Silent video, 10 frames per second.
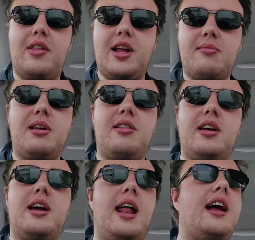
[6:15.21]
I think that's the biggest thing.
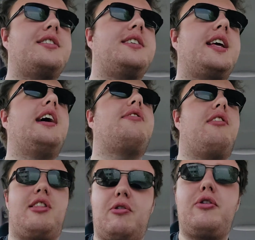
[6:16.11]
It actually tastes
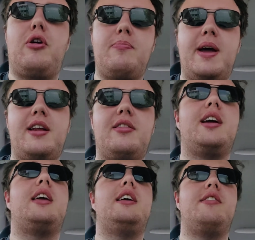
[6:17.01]
like someone homemade it.
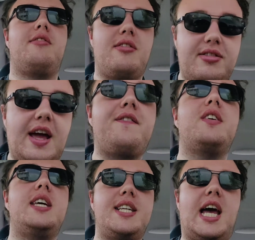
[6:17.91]
Like, it is
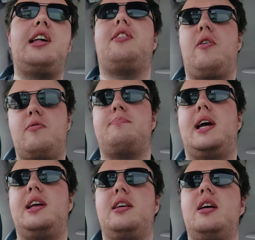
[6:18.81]
definitely tastes
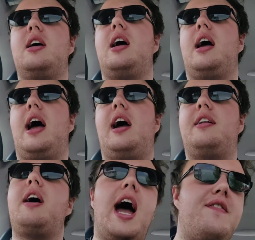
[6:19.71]
homemade.
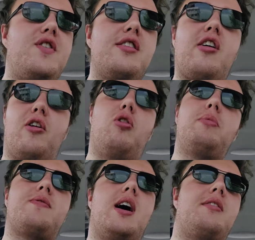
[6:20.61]
And at first, it kind of caught
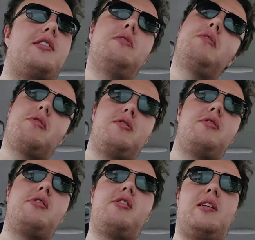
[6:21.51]
me off guard. Like, I was not
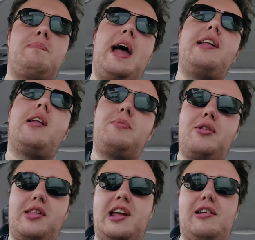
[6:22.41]
used to this paste I'm
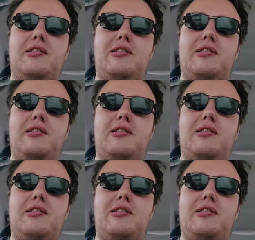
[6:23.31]
used to eating.